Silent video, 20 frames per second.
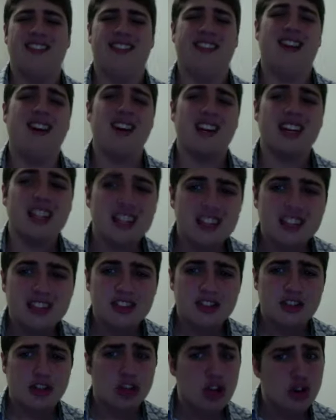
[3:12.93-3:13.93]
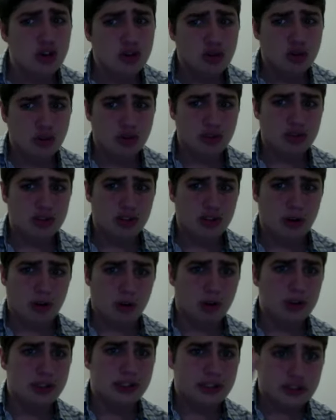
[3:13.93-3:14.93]
Everyone was acting like all these house shows
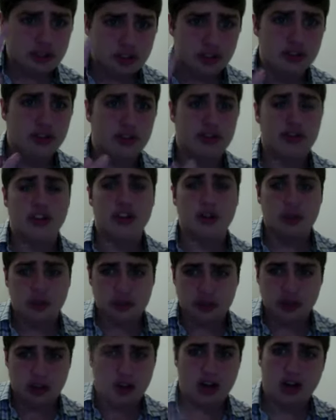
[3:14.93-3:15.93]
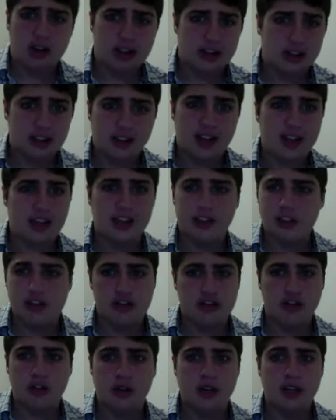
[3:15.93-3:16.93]
sucked. They didn't suck.
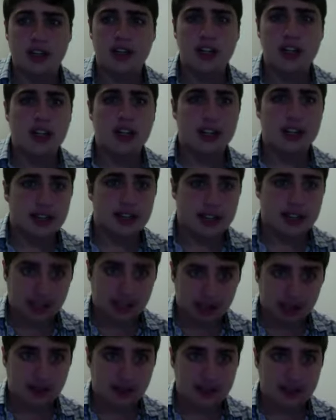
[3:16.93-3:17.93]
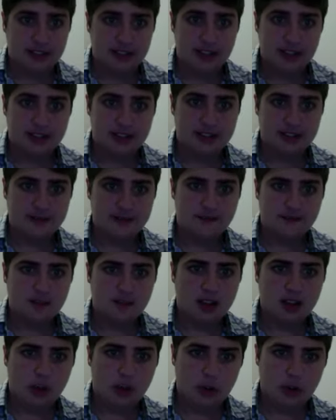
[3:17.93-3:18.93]
Two. There were only two shows
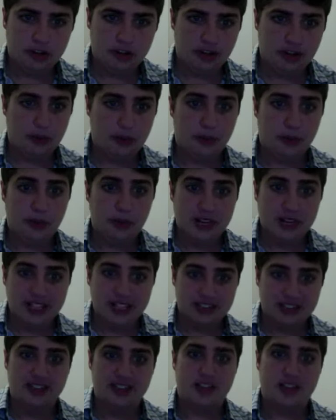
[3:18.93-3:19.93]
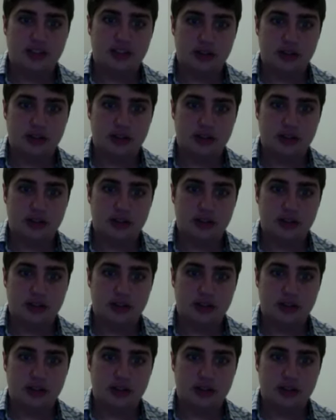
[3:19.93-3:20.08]
on here that I didn't enjoy.